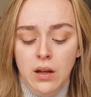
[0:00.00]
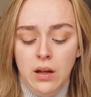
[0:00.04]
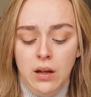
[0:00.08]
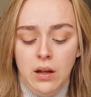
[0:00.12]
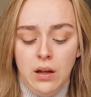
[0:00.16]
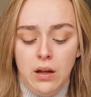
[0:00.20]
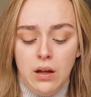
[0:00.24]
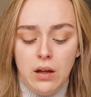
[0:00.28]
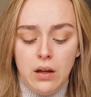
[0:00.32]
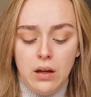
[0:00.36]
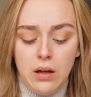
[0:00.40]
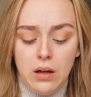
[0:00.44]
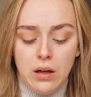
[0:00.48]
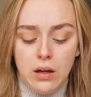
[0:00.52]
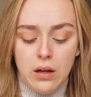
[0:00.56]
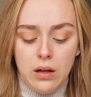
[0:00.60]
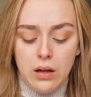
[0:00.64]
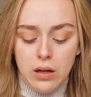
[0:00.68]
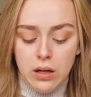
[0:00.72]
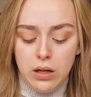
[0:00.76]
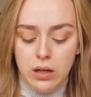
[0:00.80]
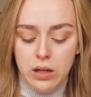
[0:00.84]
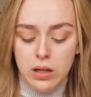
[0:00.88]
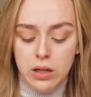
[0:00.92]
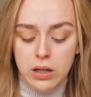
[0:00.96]

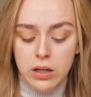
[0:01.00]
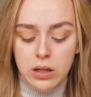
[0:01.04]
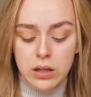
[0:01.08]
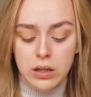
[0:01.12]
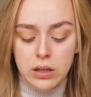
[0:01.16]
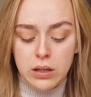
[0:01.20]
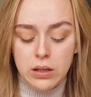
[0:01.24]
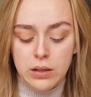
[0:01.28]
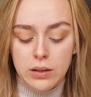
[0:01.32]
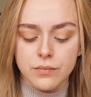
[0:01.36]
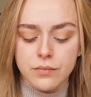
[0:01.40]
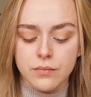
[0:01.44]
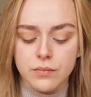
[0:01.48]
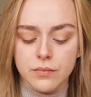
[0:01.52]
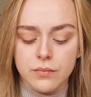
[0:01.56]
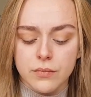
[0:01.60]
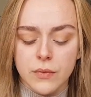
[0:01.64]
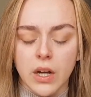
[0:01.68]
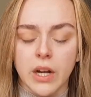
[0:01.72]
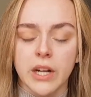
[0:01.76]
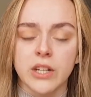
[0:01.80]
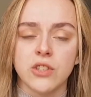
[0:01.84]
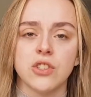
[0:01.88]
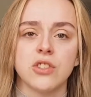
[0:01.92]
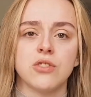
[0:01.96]

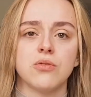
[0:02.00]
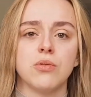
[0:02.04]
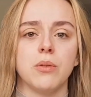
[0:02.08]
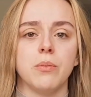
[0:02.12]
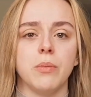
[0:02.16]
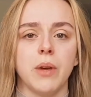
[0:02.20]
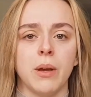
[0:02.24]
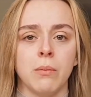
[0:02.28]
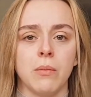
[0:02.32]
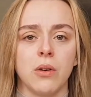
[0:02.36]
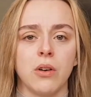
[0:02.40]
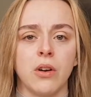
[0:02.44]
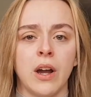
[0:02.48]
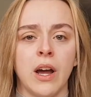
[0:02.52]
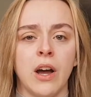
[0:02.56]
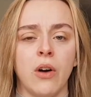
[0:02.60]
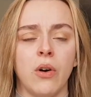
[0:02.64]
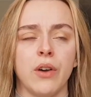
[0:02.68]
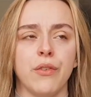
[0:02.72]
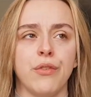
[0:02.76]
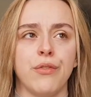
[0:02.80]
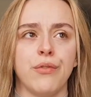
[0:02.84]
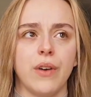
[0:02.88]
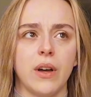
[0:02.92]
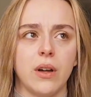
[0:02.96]
I just remember how I
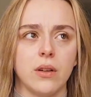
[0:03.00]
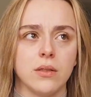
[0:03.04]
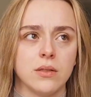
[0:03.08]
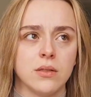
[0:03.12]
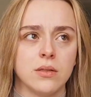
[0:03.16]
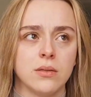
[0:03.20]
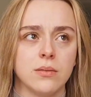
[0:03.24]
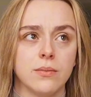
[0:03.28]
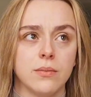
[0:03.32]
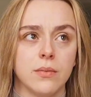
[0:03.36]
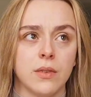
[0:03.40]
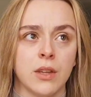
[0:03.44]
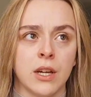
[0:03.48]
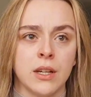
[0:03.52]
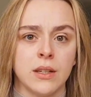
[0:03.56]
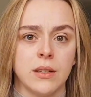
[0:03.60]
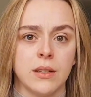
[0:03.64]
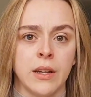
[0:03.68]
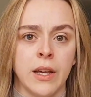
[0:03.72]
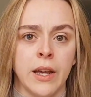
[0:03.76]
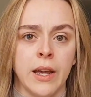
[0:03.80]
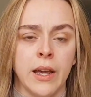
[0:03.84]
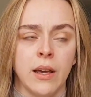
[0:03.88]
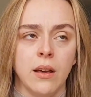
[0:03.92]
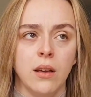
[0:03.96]
felt that
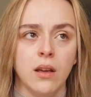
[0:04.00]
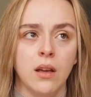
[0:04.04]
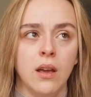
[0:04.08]
day.